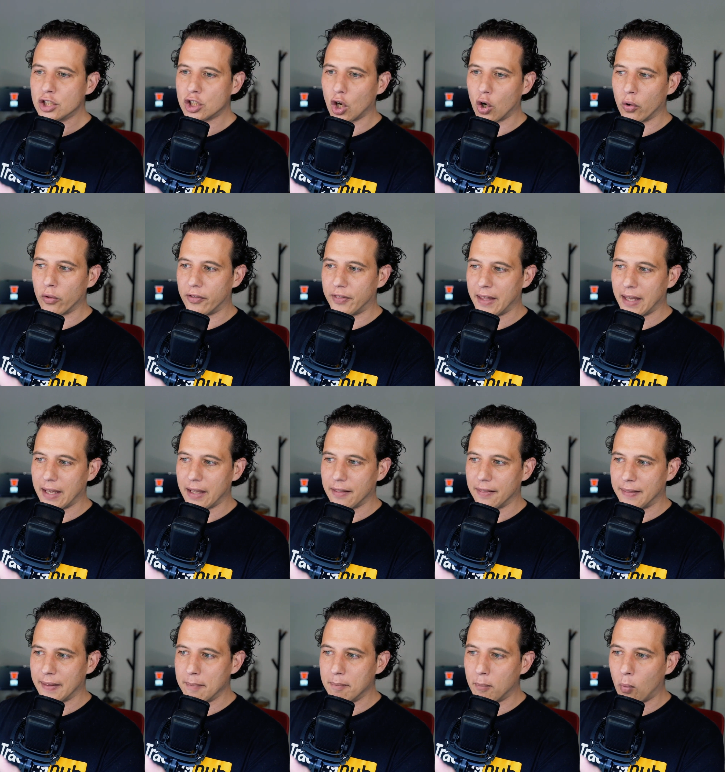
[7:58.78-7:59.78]
So
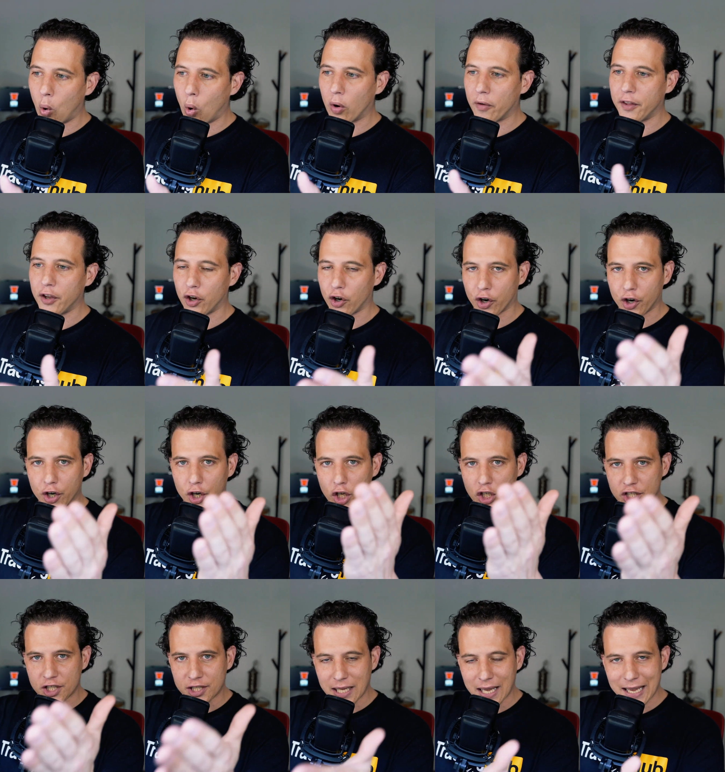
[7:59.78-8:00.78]
the more that you're going to
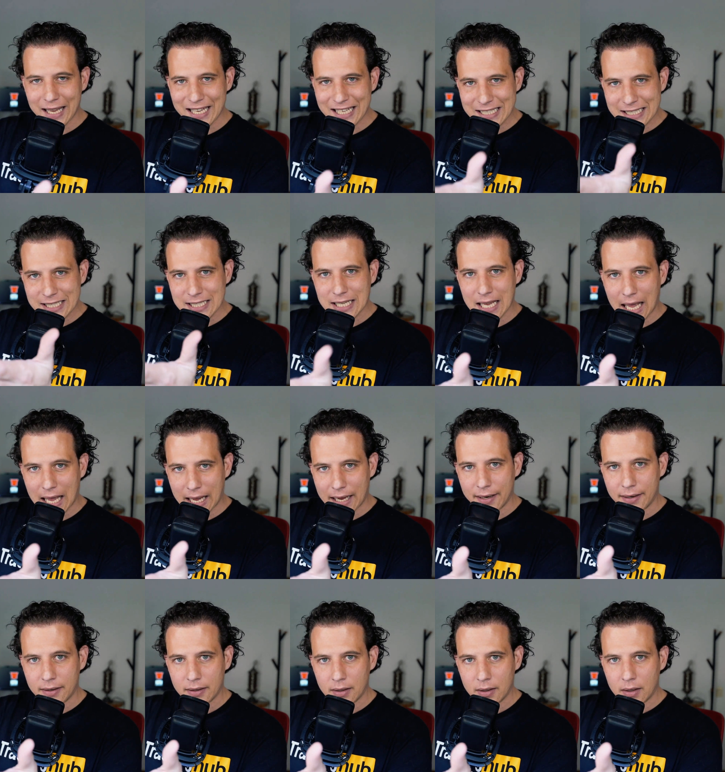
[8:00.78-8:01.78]
stay
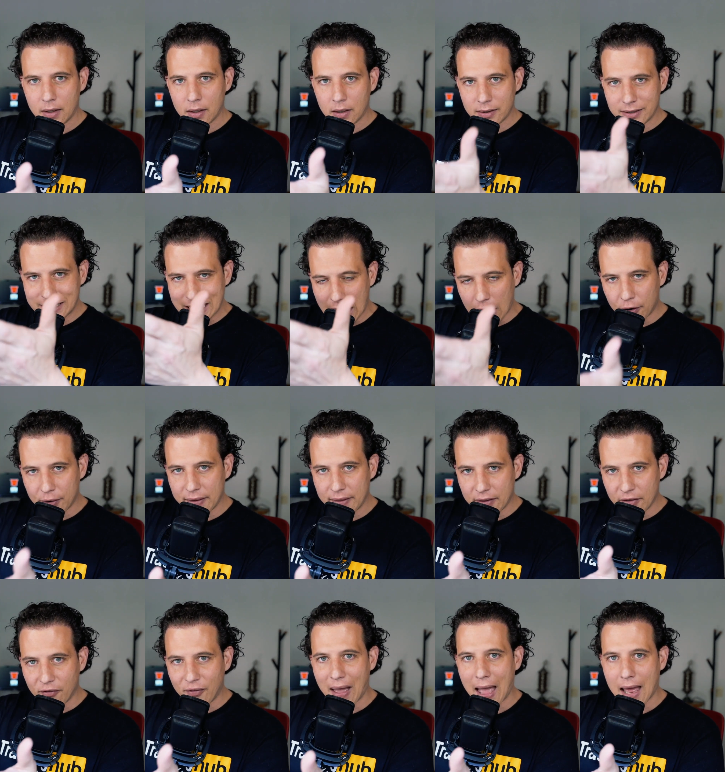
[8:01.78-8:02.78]
inside down in
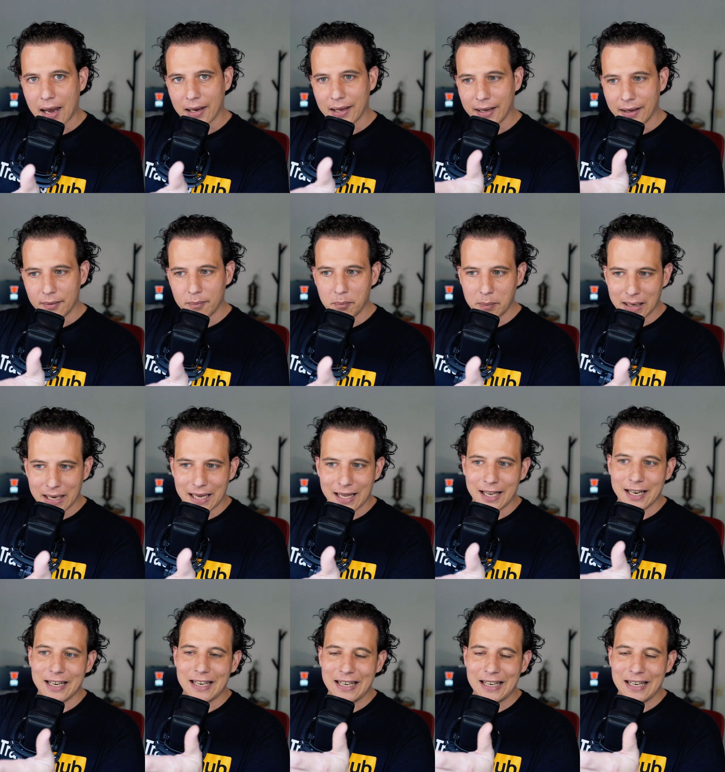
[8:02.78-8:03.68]
the valley, meaning